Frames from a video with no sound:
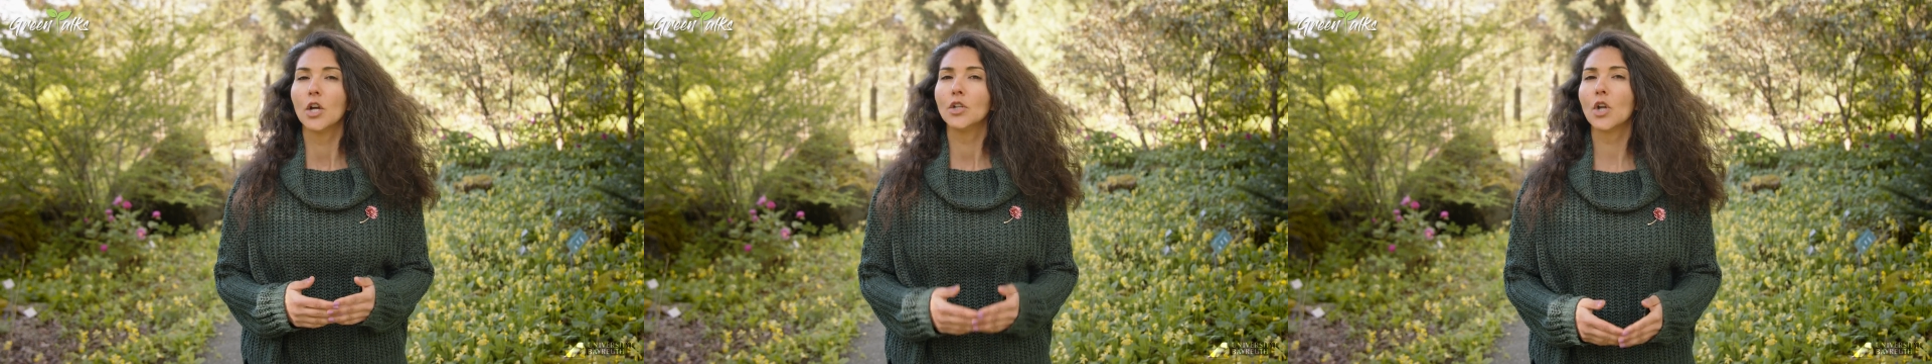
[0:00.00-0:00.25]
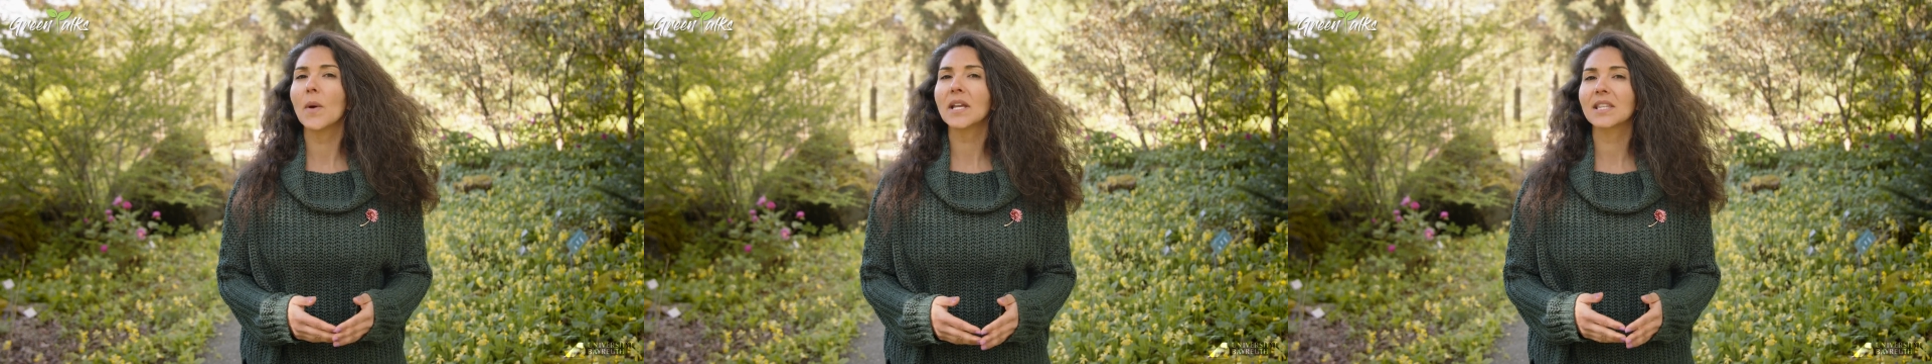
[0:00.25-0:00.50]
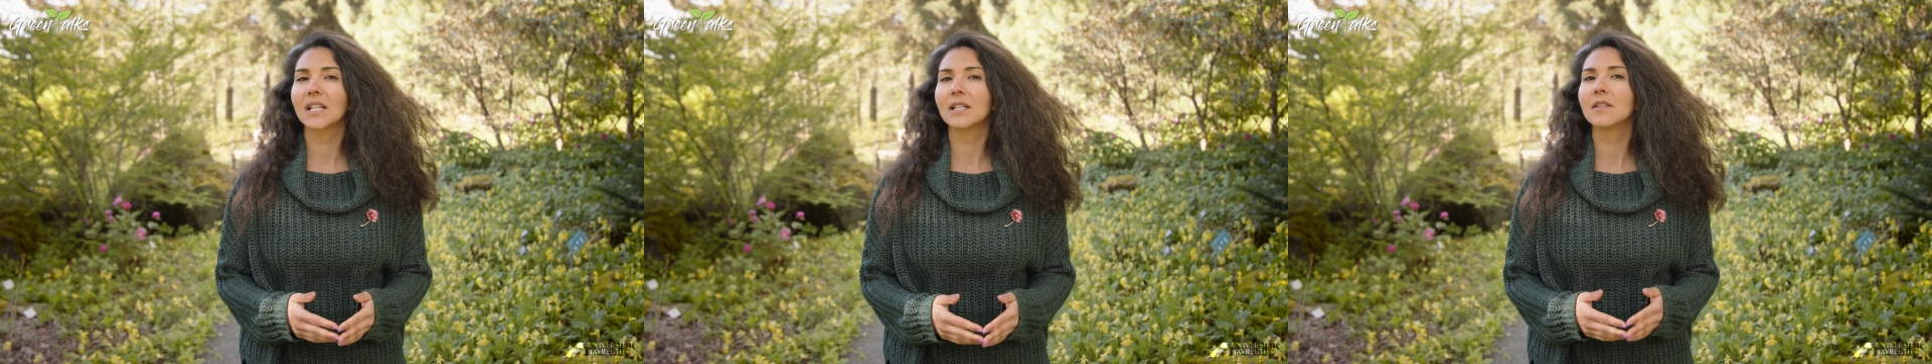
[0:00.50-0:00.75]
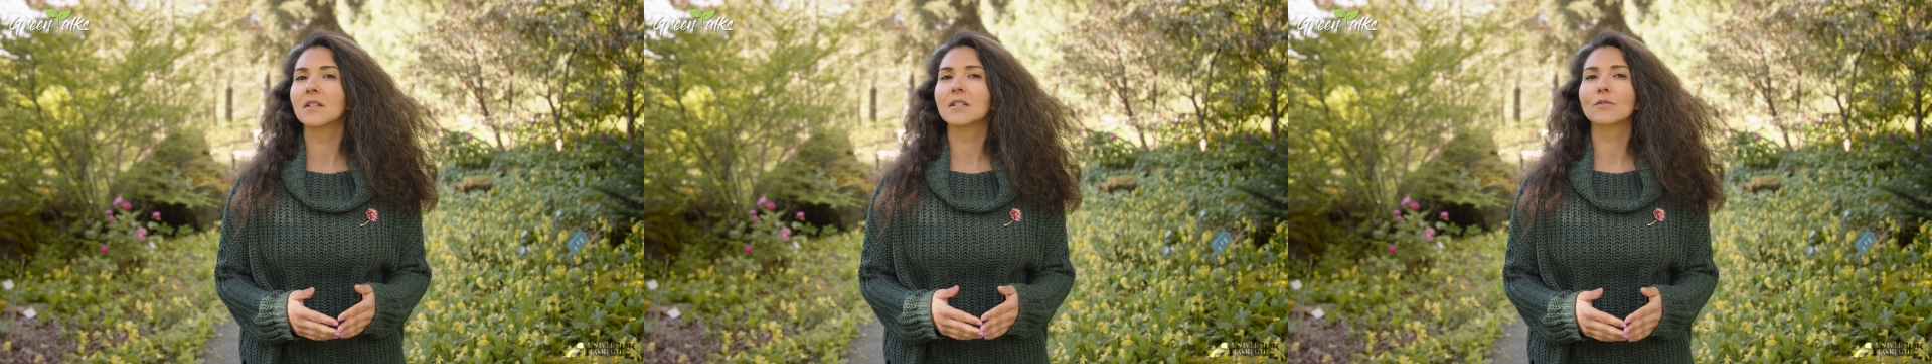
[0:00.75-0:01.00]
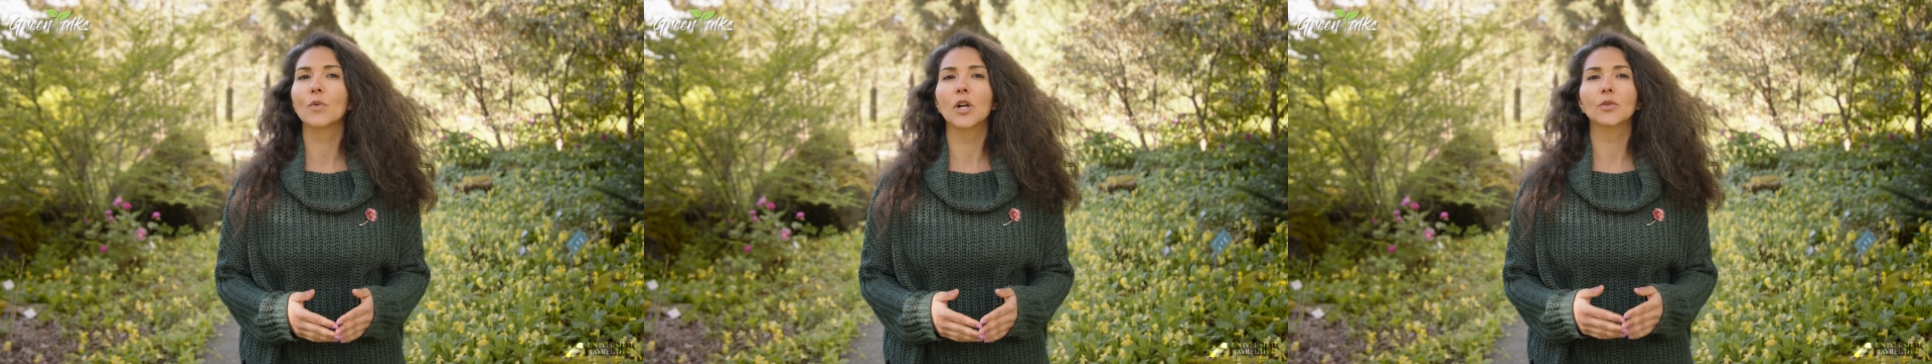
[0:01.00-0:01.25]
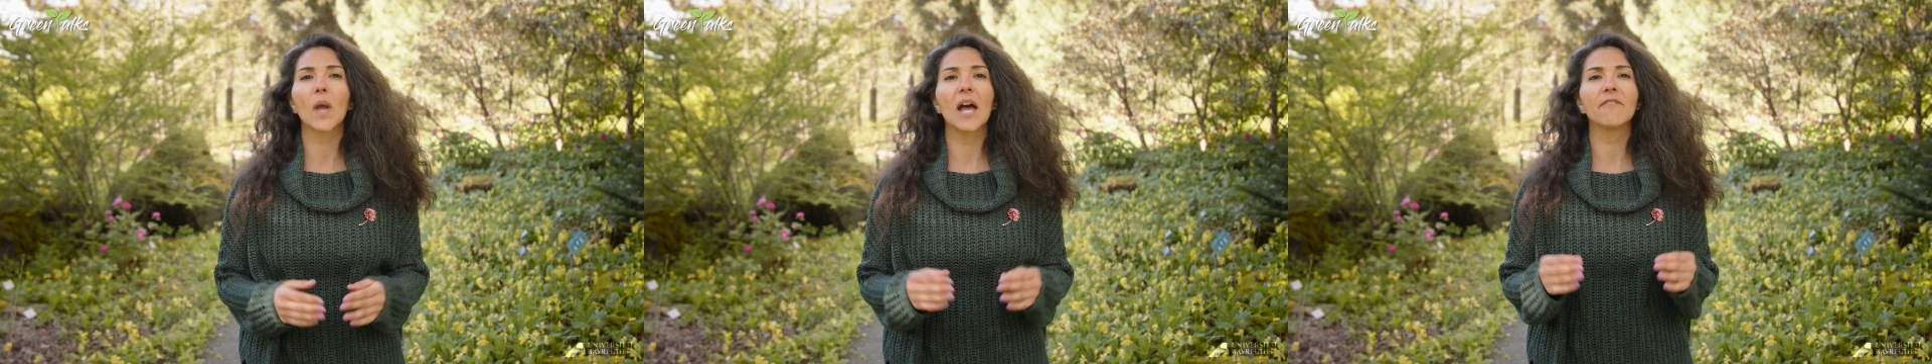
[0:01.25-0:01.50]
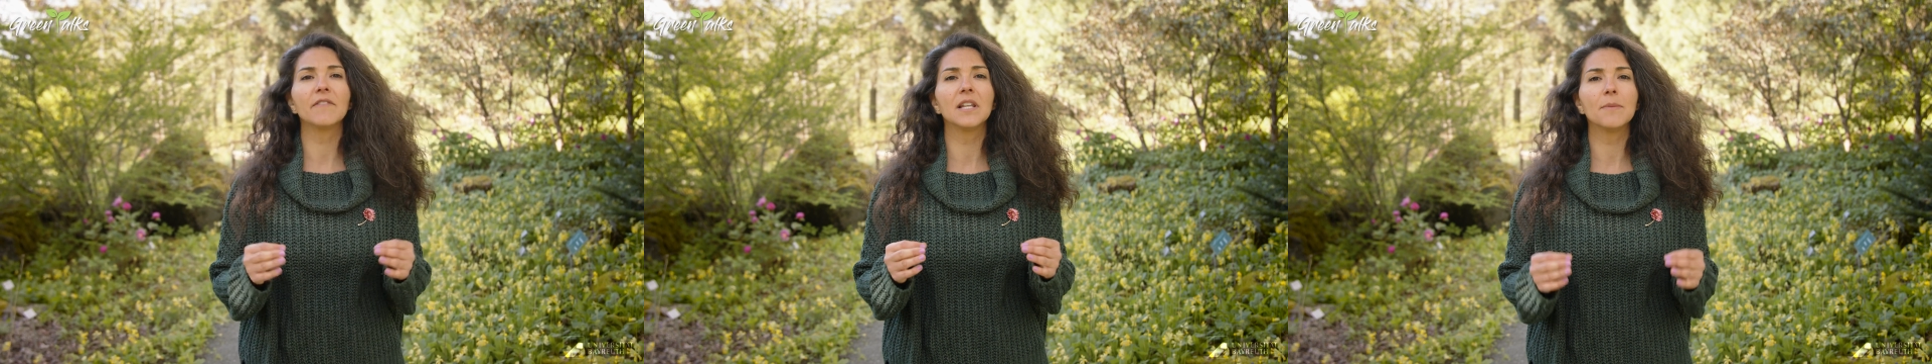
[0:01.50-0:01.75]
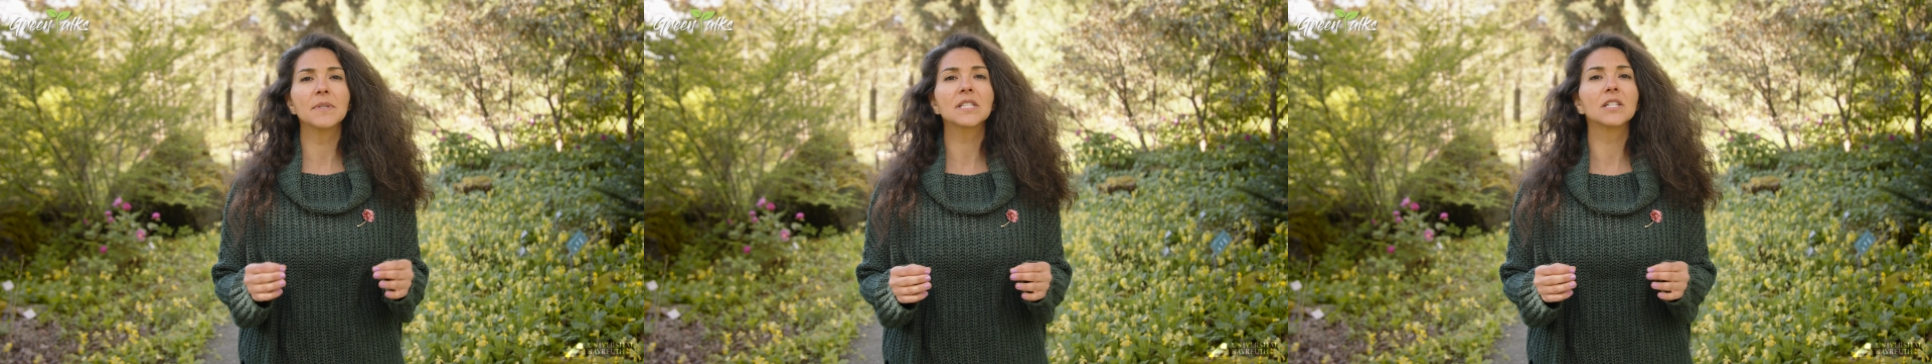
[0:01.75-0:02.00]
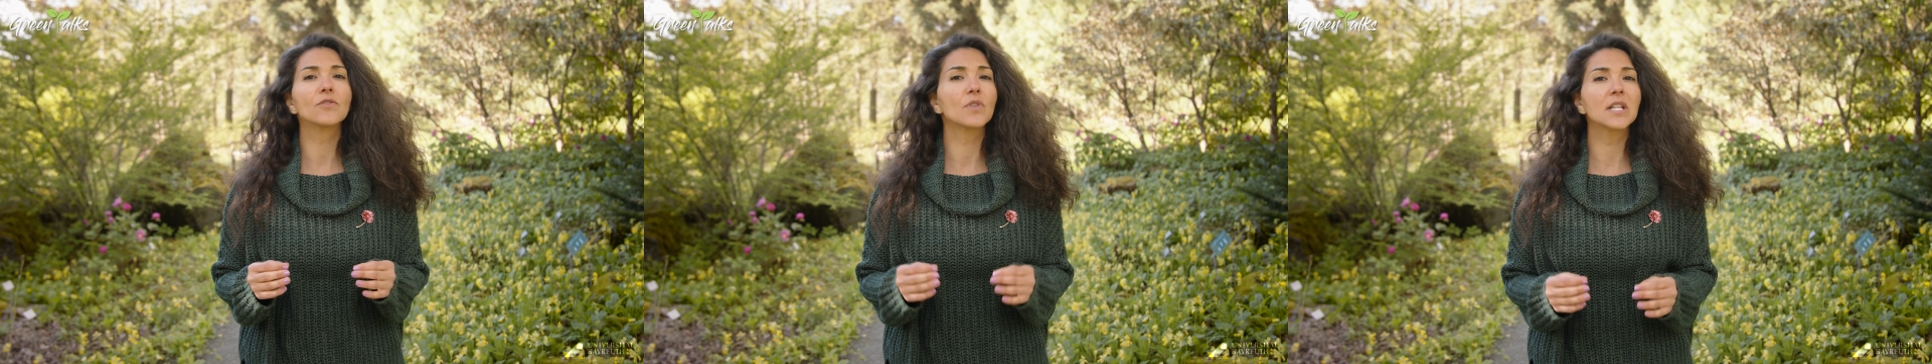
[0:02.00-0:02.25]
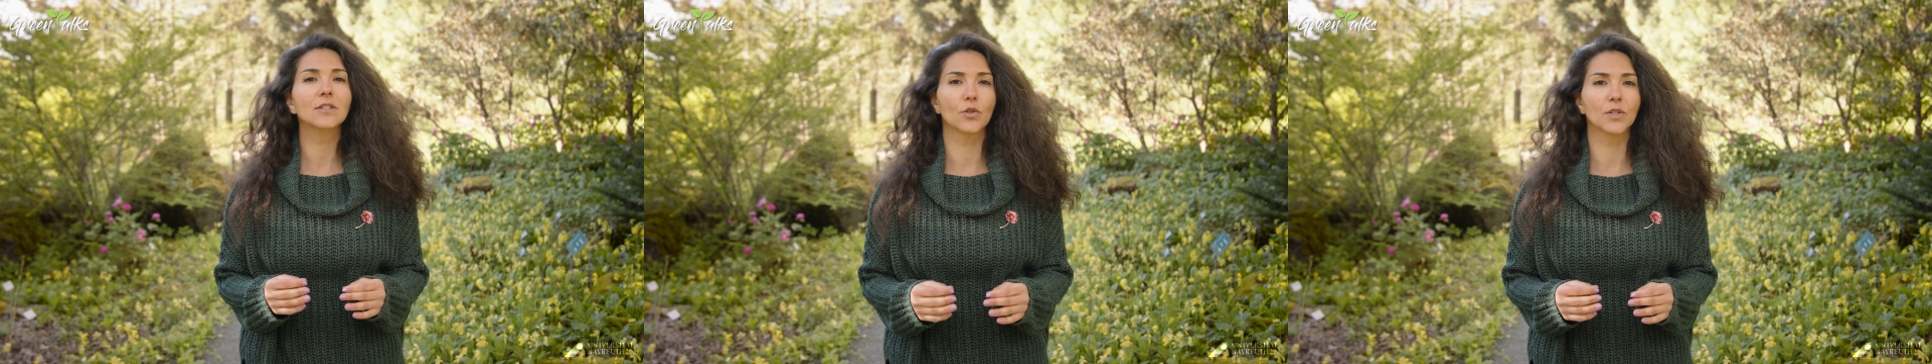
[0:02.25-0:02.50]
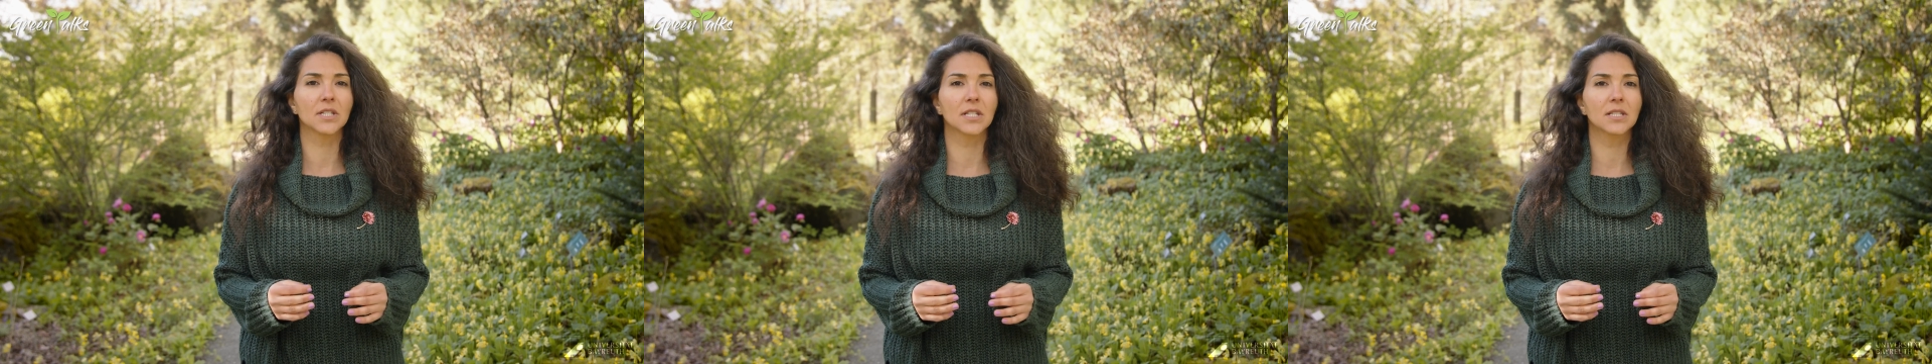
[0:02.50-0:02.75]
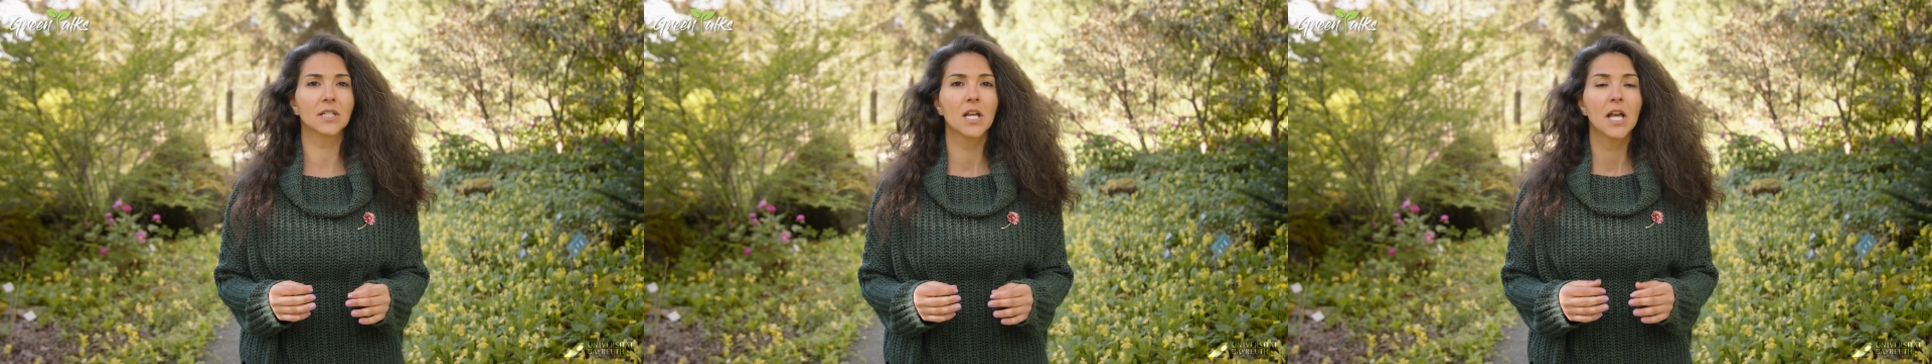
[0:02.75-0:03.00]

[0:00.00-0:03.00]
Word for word: Knowing that in this world we have limited resources